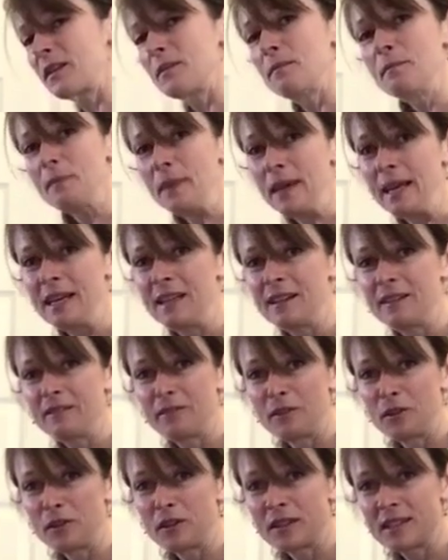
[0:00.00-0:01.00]
the main
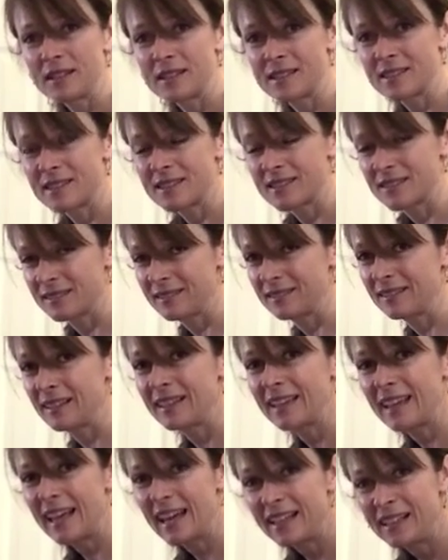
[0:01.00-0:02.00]
focus,
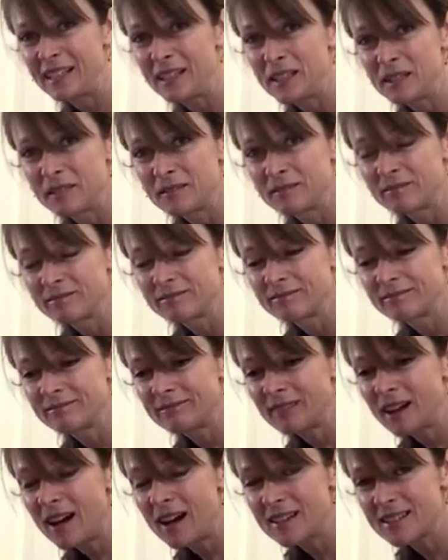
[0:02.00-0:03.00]
like any
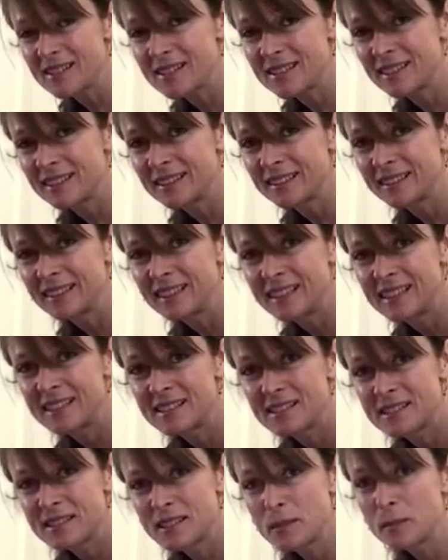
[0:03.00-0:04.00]
asana,
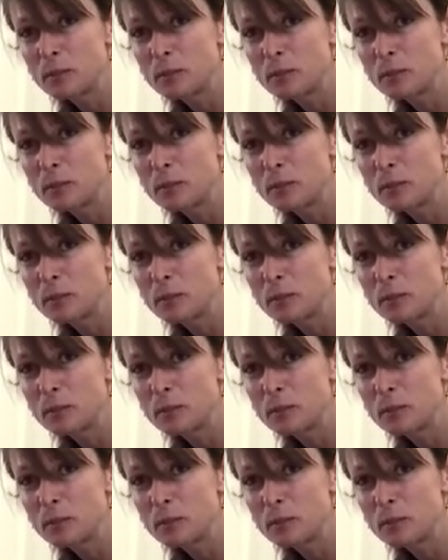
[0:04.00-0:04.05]
is the